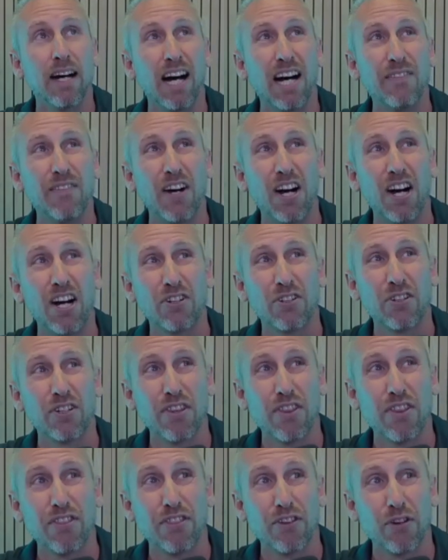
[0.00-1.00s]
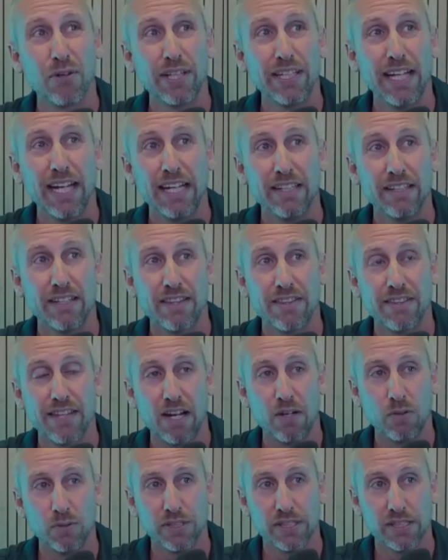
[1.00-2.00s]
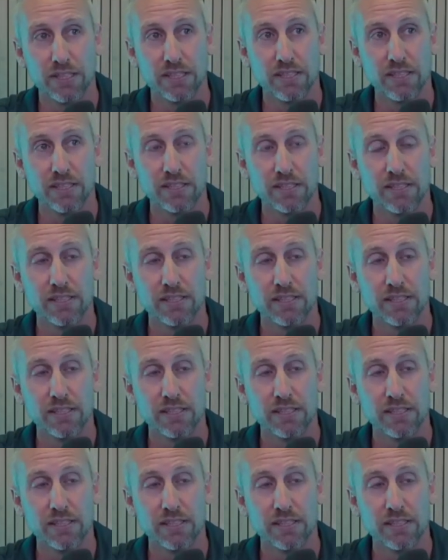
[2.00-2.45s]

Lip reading: of $138,000.